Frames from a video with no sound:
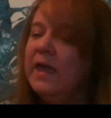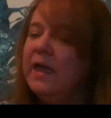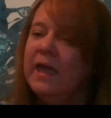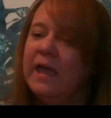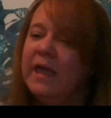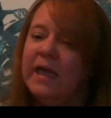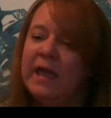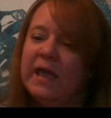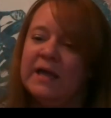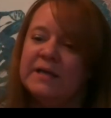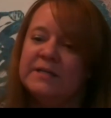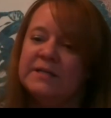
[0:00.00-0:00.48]

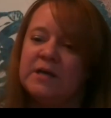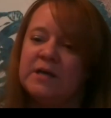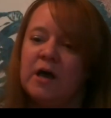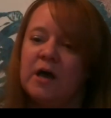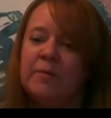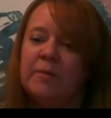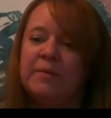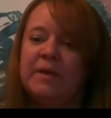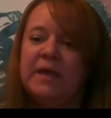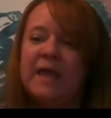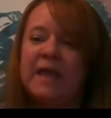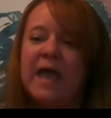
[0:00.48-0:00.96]
and I'll
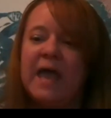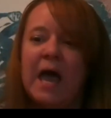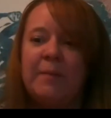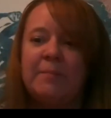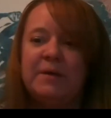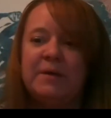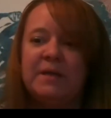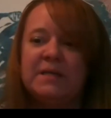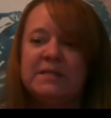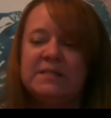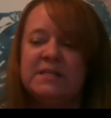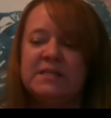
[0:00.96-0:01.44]
be
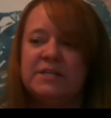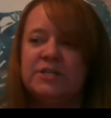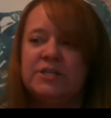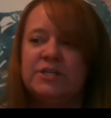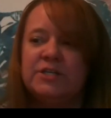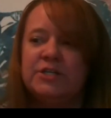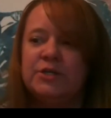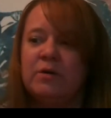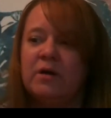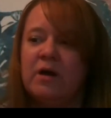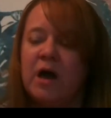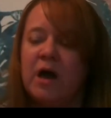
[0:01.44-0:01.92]
happy to send
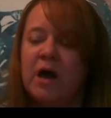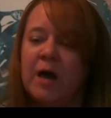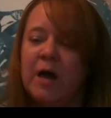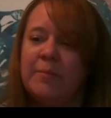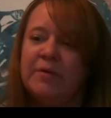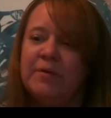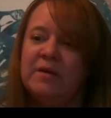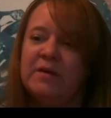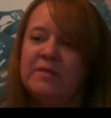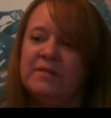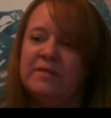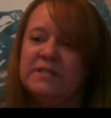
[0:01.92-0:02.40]
you a
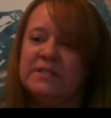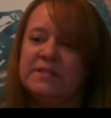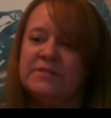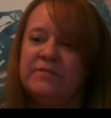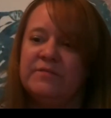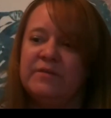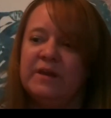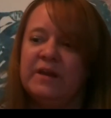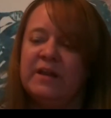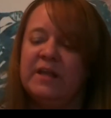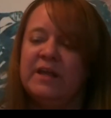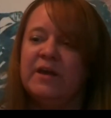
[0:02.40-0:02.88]
copy of this
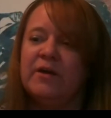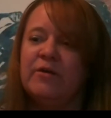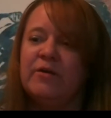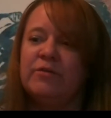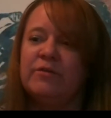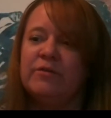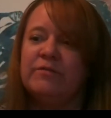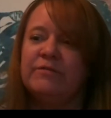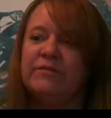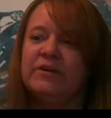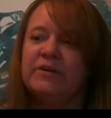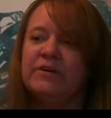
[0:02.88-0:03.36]
video.
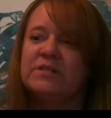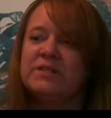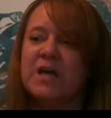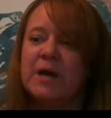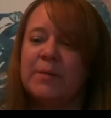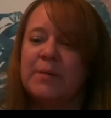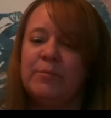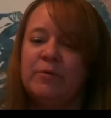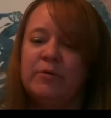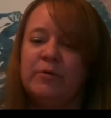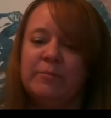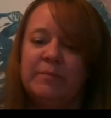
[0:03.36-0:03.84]
The first
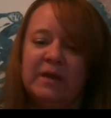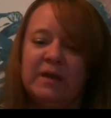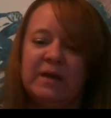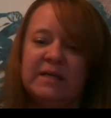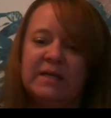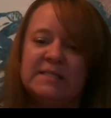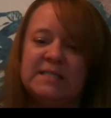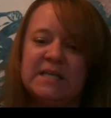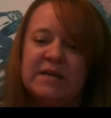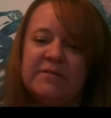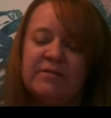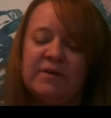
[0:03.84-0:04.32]
couple
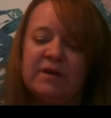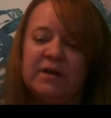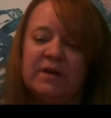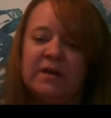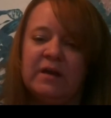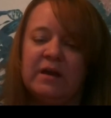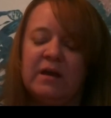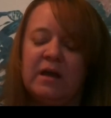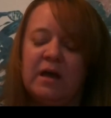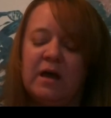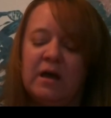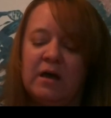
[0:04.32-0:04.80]
minutes of
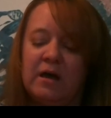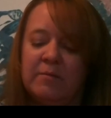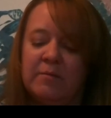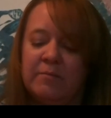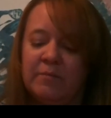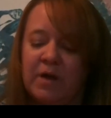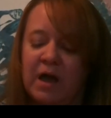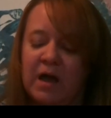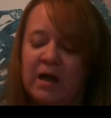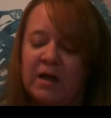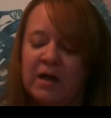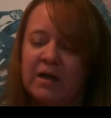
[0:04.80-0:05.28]
it um,
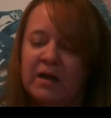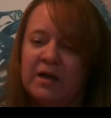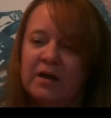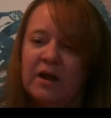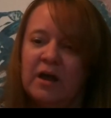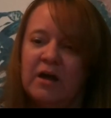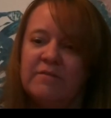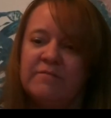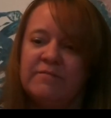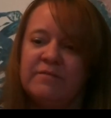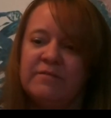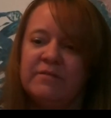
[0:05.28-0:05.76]
got cut
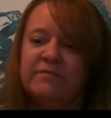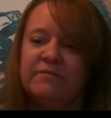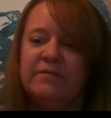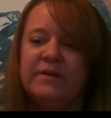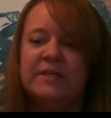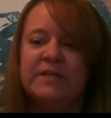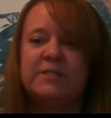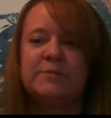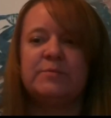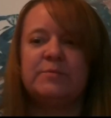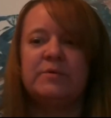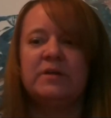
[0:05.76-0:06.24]
off on
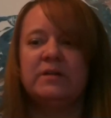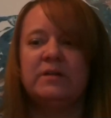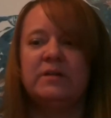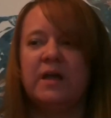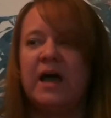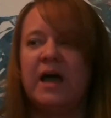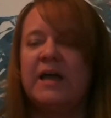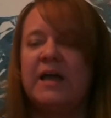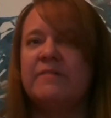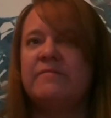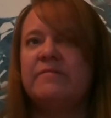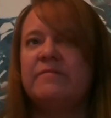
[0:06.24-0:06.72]
Facebook
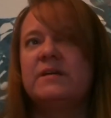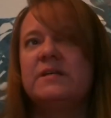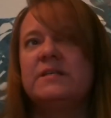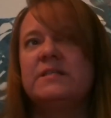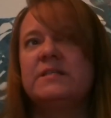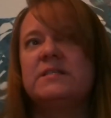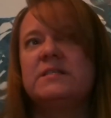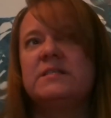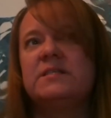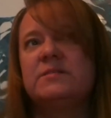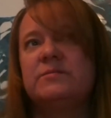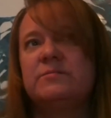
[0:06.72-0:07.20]
Live
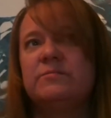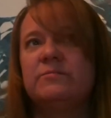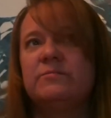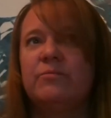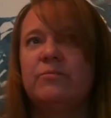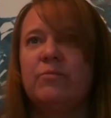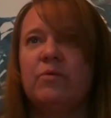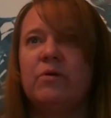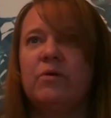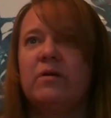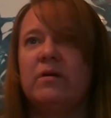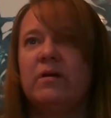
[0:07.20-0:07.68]
because
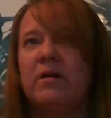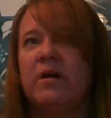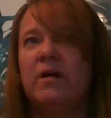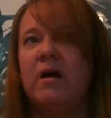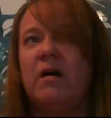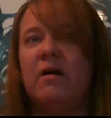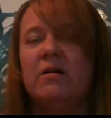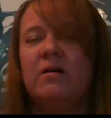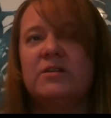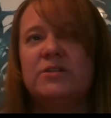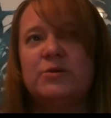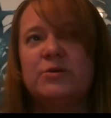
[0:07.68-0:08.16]
we're
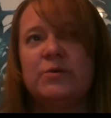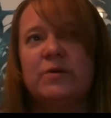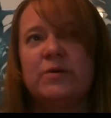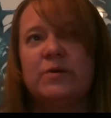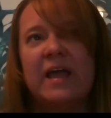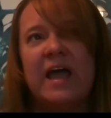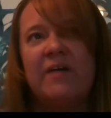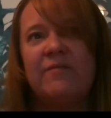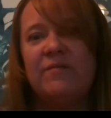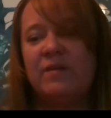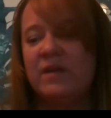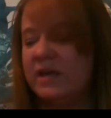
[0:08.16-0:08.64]
all sort
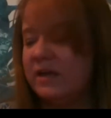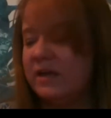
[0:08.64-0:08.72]
of having